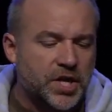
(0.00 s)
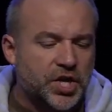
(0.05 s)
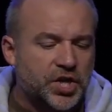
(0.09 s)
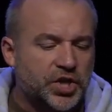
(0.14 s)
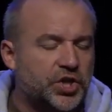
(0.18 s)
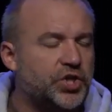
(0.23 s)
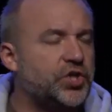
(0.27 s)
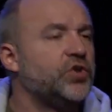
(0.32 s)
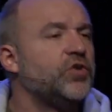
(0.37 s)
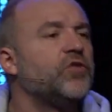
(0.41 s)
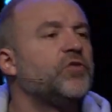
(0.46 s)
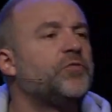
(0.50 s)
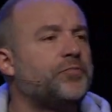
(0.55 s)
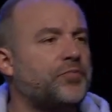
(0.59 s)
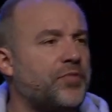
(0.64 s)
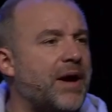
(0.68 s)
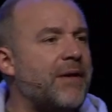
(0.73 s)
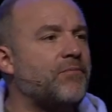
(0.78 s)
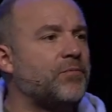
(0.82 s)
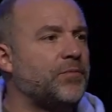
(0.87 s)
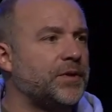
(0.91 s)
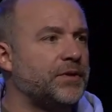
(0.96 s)
you've
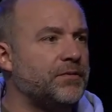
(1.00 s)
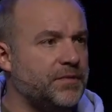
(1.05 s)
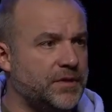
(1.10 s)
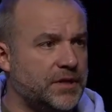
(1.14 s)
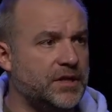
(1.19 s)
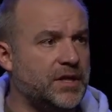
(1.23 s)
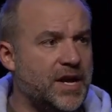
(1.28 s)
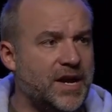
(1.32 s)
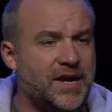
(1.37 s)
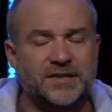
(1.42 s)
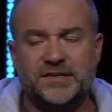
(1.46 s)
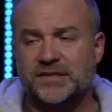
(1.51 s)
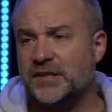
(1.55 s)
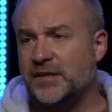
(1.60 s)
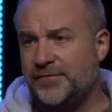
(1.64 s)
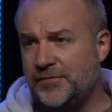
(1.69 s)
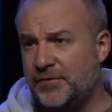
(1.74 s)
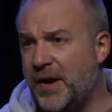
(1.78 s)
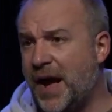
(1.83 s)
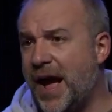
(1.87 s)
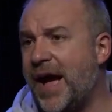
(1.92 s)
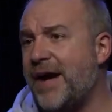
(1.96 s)
probably realized, and if
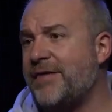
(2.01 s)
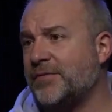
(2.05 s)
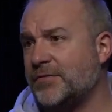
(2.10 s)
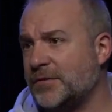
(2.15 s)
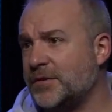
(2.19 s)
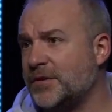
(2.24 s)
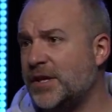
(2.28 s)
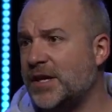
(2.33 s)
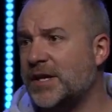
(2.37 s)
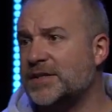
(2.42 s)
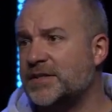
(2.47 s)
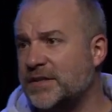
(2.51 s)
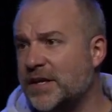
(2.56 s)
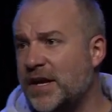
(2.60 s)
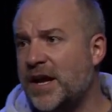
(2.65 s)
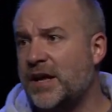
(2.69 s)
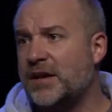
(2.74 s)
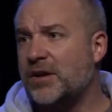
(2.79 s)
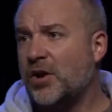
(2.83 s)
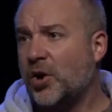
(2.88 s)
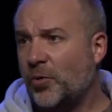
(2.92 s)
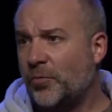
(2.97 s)
you haven't realized
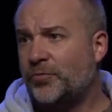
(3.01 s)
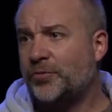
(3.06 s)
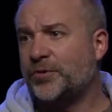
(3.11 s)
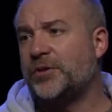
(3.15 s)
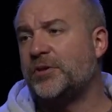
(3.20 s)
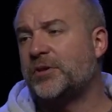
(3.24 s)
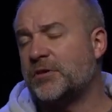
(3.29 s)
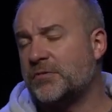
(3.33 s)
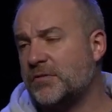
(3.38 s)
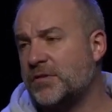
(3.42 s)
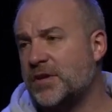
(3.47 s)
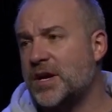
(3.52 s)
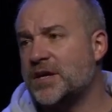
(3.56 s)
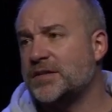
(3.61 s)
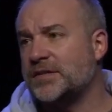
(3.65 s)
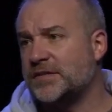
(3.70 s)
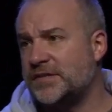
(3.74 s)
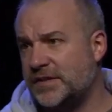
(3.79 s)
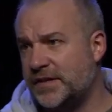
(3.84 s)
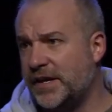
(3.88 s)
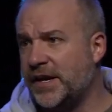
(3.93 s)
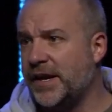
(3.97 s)
yet, hopefully you can realize
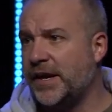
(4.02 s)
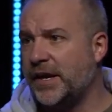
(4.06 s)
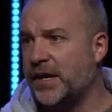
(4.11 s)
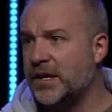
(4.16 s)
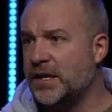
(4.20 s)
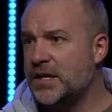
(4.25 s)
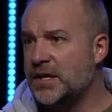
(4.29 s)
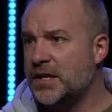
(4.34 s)
it today,